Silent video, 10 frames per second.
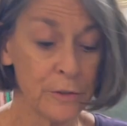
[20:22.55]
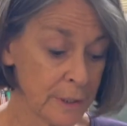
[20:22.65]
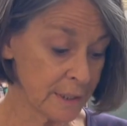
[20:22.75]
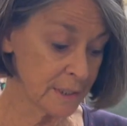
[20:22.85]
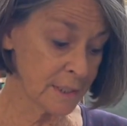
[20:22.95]

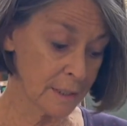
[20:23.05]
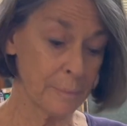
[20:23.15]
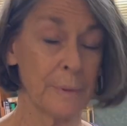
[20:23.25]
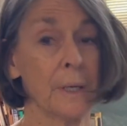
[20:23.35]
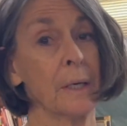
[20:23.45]
need to
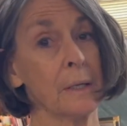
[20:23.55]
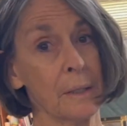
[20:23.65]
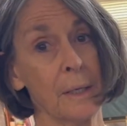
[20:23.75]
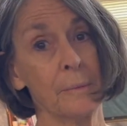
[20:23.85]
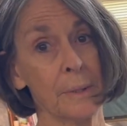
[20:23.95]
stop and cut
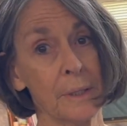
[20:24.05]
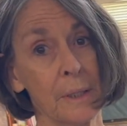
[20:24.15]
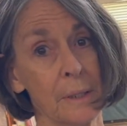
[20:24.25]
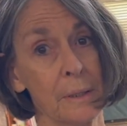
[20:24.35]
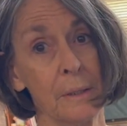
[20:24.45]
an 8 by
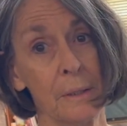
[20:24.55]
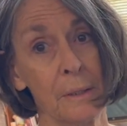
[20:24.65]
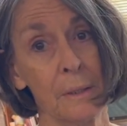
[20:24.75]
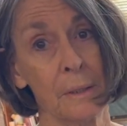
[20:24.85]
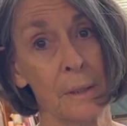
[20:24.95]
10.
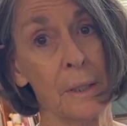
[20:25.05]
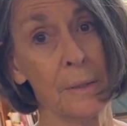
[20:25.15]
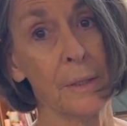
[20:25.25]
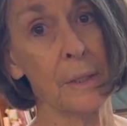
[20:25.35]
Okay,